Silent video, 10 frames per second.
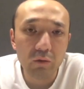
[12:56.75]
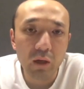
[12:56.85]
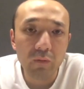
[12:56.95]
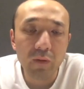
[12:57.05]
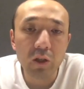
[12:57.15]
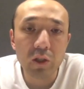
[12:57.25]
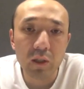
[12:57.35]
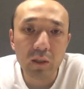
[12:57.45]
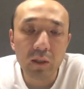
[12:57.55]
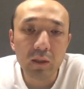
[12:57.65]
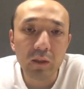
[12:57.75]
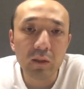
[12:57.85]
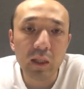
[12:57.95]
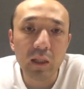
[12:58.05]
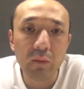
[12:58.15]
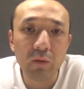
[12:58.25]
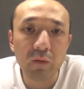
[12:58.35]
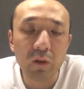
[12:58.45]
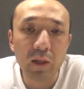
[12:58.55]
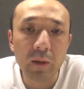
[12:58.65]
have function inside Alpha Wallet.